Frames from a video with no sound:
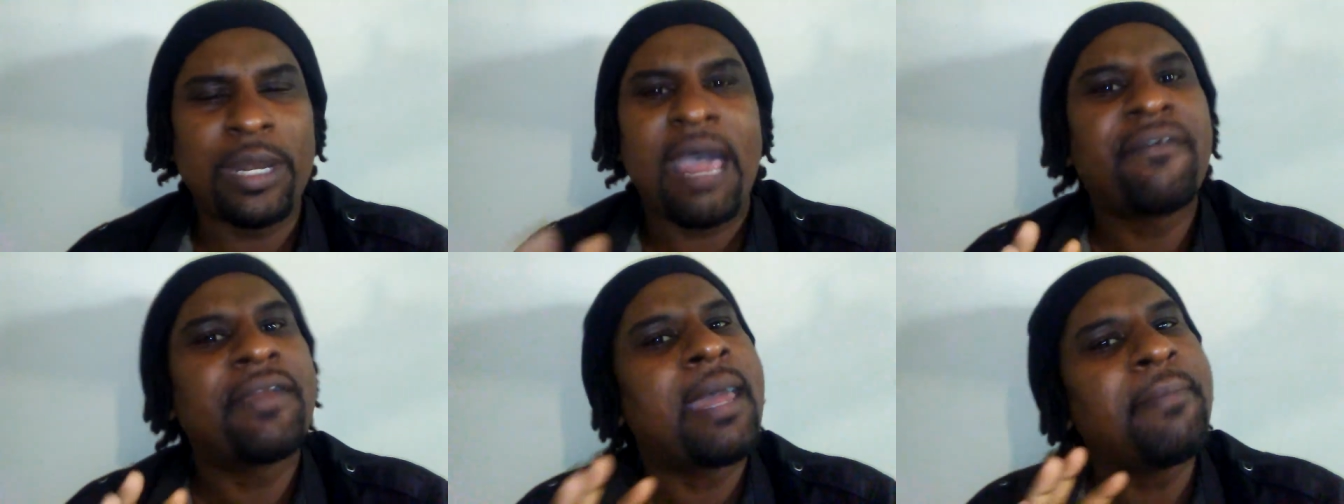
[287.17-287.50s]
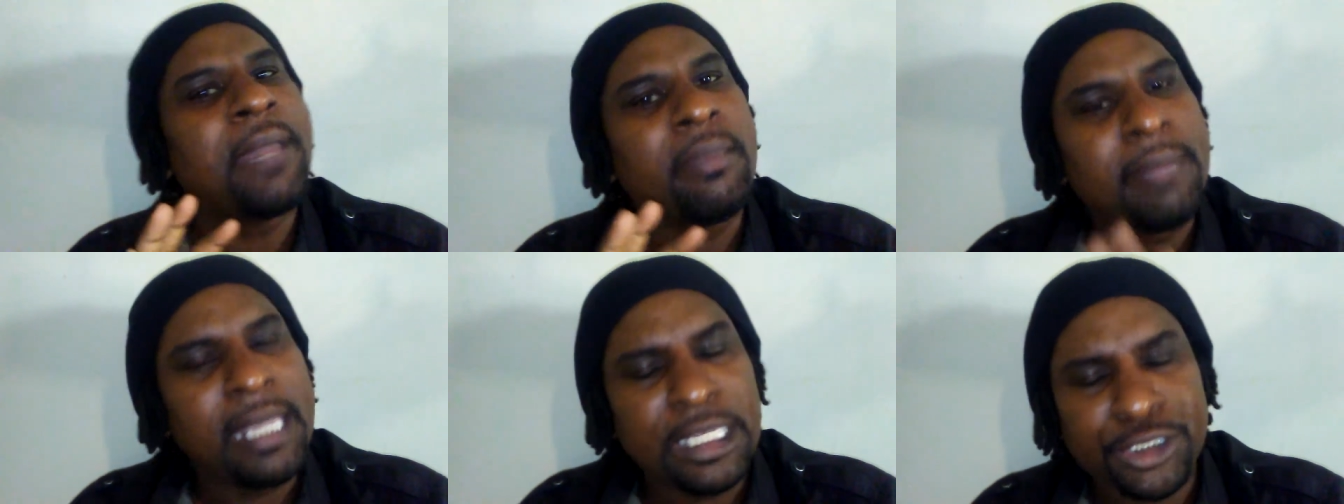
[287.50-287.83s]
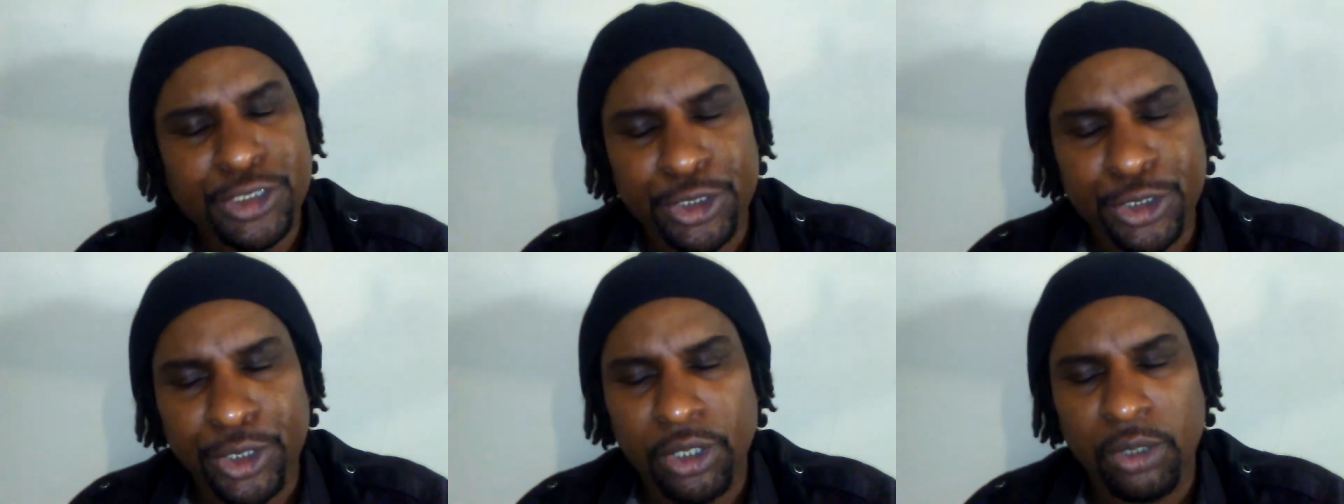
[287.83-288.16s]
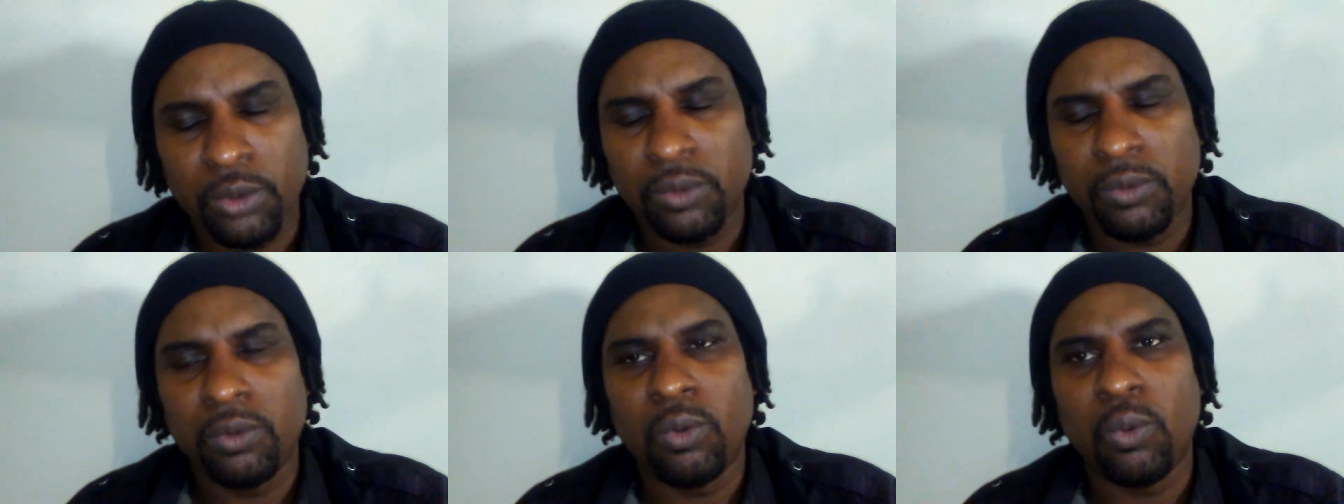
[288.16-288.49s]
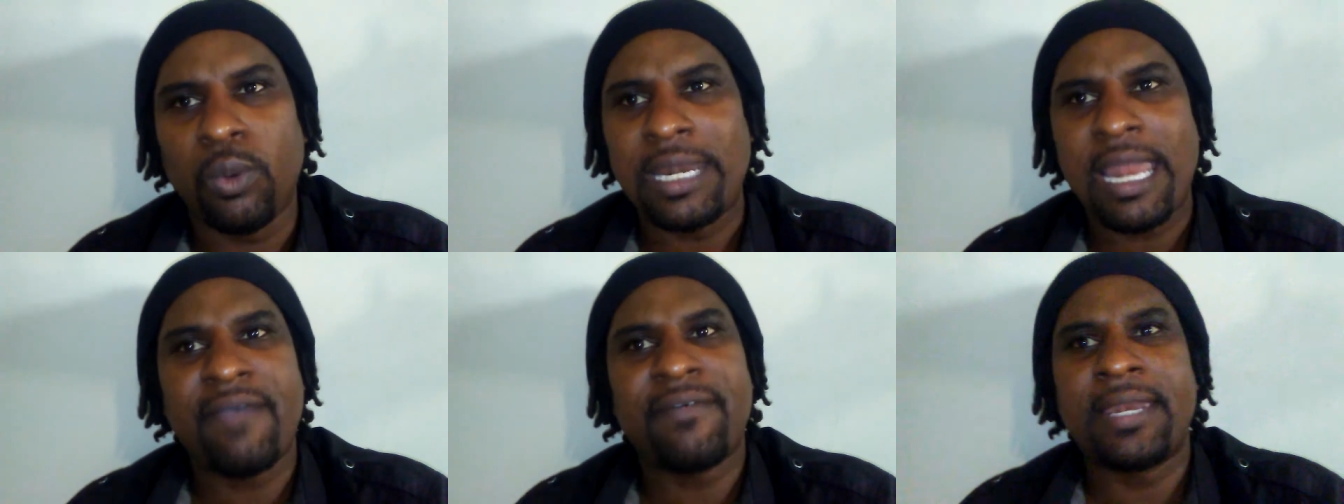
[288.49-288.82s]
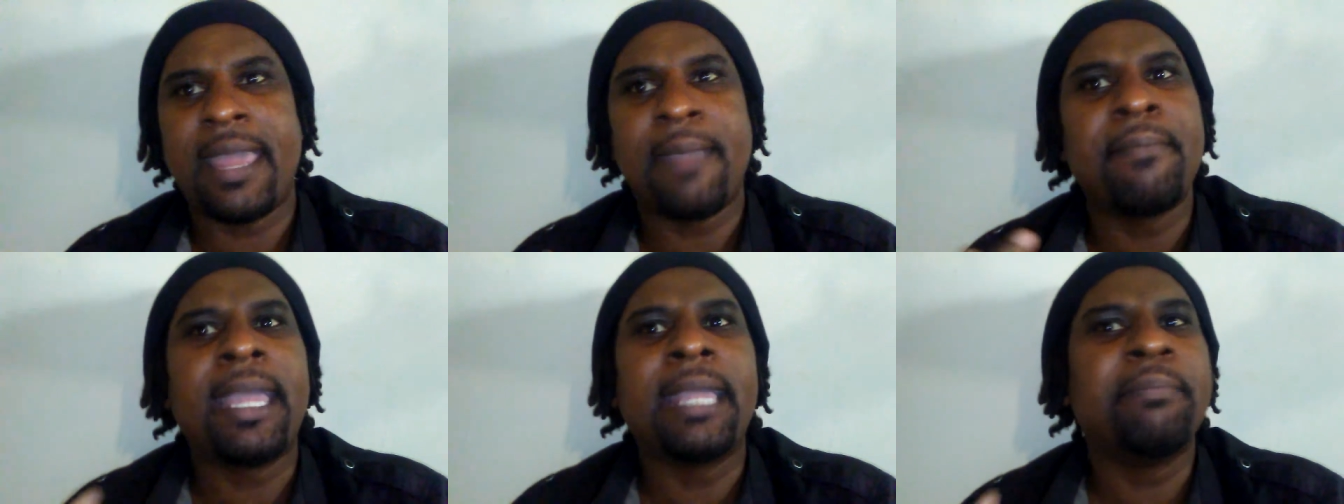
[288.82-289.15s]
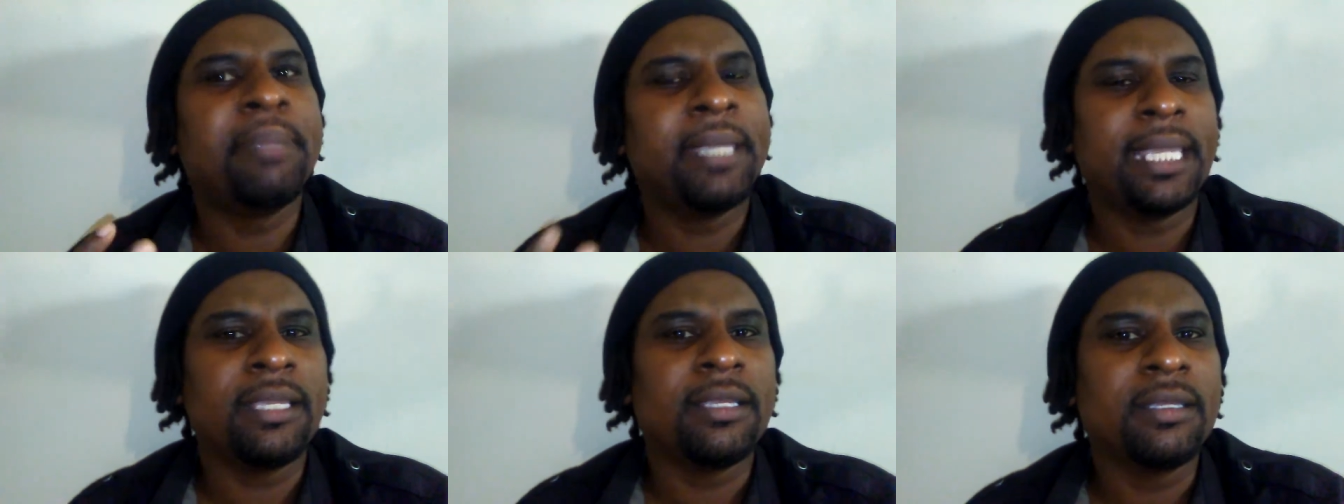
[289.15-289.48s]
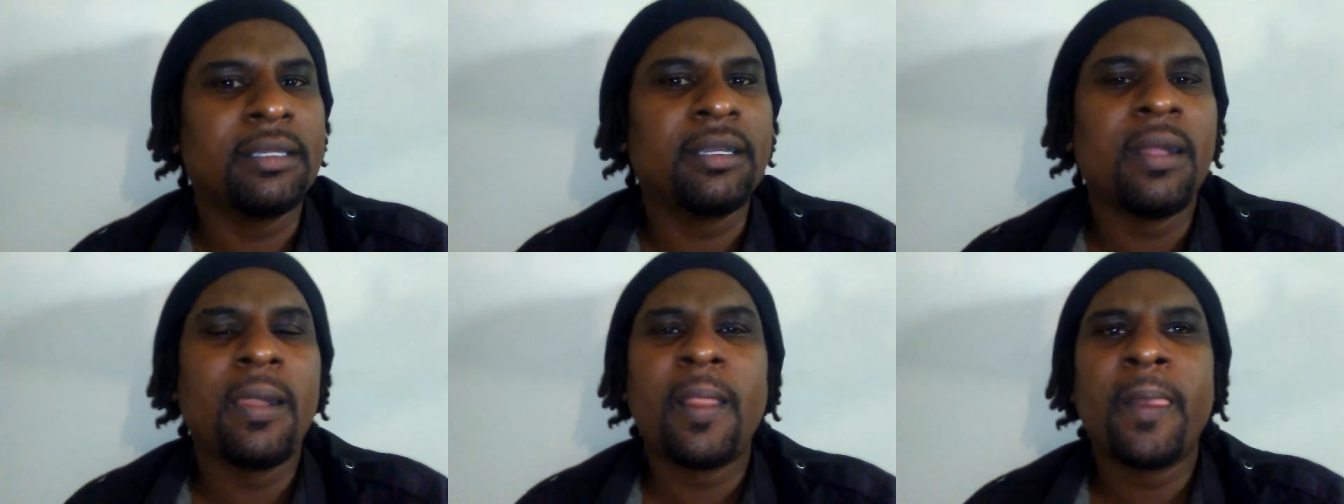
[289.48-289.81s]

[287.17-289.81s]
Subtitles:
whatever that may mean to you, whatever that may be.